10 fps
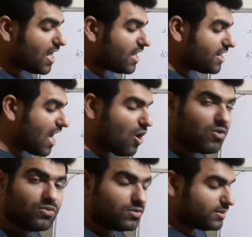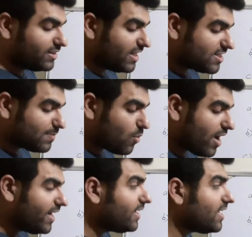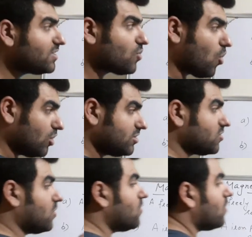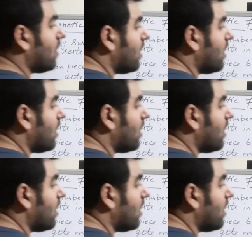Now, this point is also